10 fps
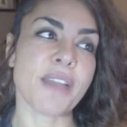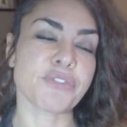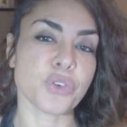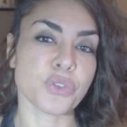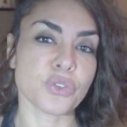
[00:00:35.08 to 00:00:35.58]

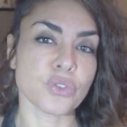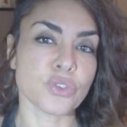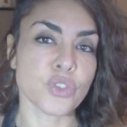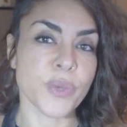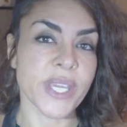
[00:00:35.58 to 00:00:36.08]
after
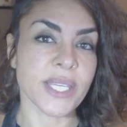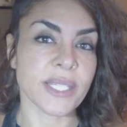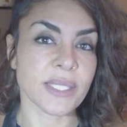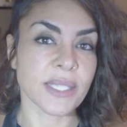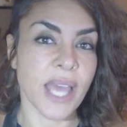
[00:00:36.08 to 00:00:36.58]
doing
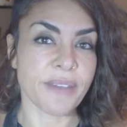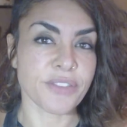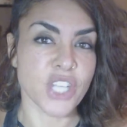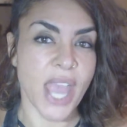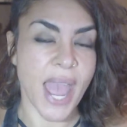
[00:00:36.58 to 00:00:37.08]

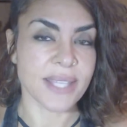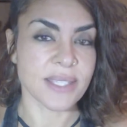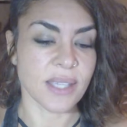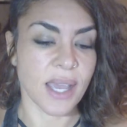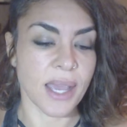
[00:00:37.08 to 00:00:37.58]
live
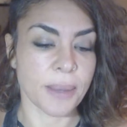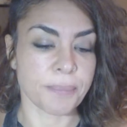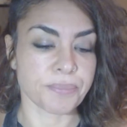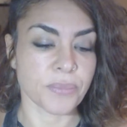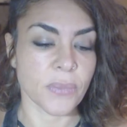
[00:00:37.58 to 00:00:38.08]
chat,
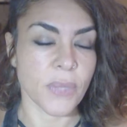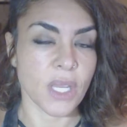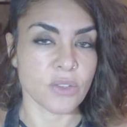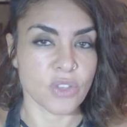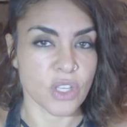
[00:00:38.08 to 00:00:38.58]

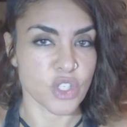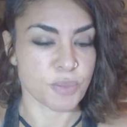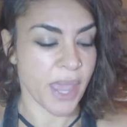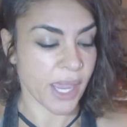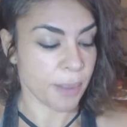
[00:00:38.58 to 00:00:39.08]
I'll
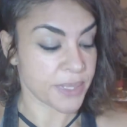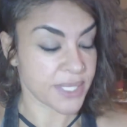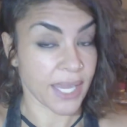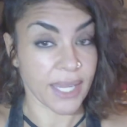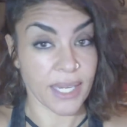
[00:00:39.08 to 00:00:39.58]
just back up
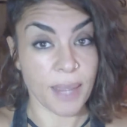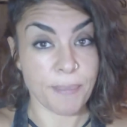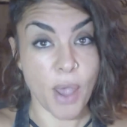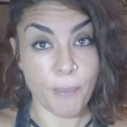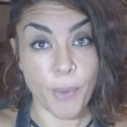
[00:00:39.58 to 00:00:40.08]
a second.
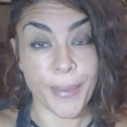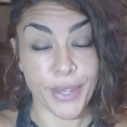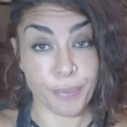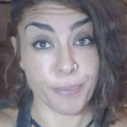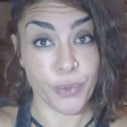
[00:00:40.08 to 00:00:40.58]
I'm on
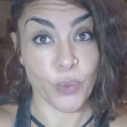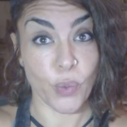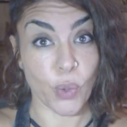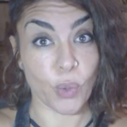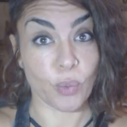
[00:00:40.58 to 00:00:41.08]
my
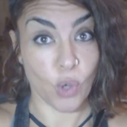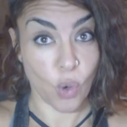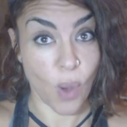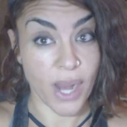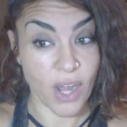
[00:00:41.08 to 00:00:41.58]
computer
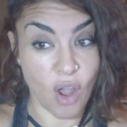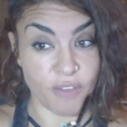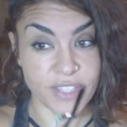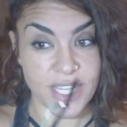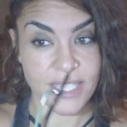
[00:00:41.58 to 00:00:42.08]
quite
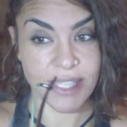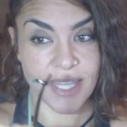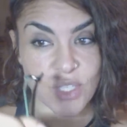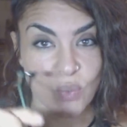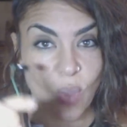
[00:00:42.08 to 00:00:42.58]
often.
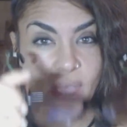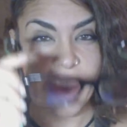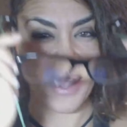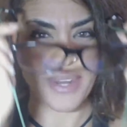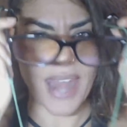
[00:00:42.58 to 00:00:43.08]
That's why
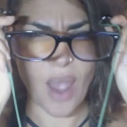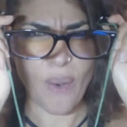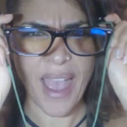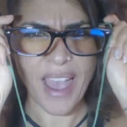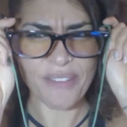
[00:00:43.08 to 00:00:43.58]
I
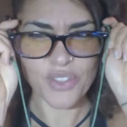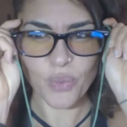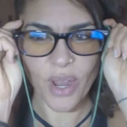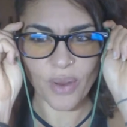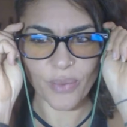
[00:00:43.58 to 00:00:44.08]
now have
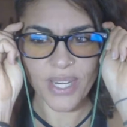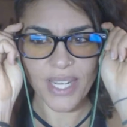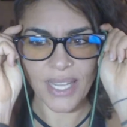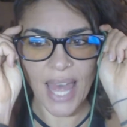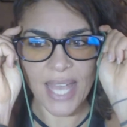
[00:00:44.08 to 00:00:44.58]
to wear
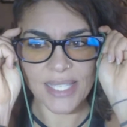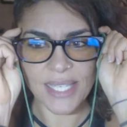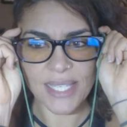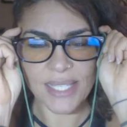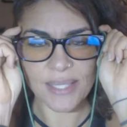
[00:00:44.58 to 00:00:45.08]
reading
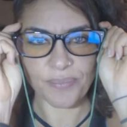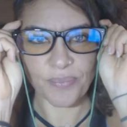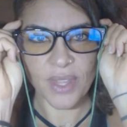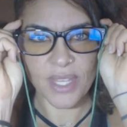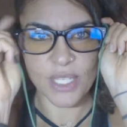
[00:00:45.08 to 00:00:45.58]
glasses.
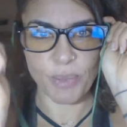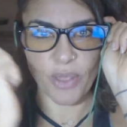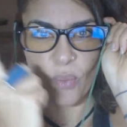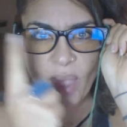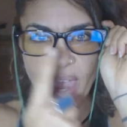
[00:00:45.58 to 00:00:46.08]
These,
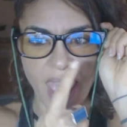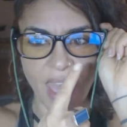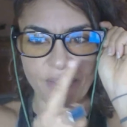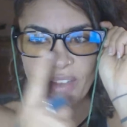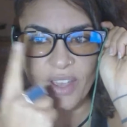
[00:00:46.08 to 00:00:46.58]
by the way,
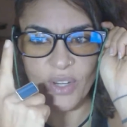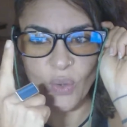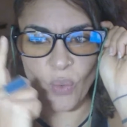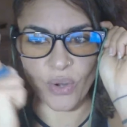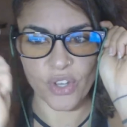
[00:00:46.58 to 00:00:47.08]
have
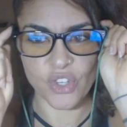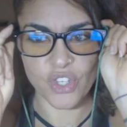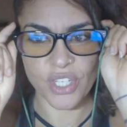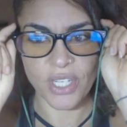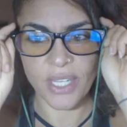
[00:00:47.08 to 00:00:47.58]
an
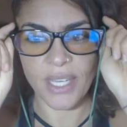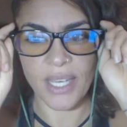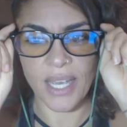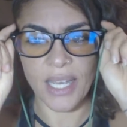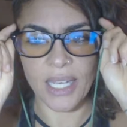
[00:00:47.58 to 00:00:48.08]
orange
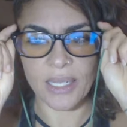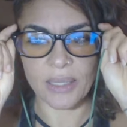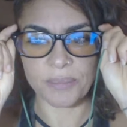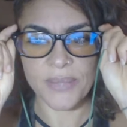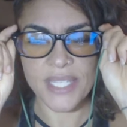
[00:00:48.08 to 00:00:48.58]

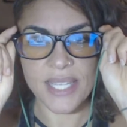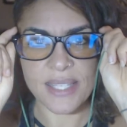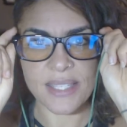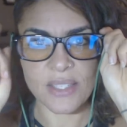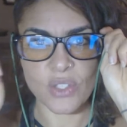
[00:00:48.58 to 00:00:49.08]

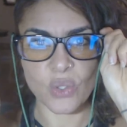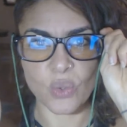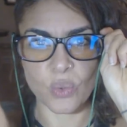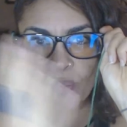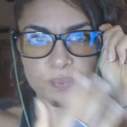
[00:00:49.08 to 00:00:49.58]
tint to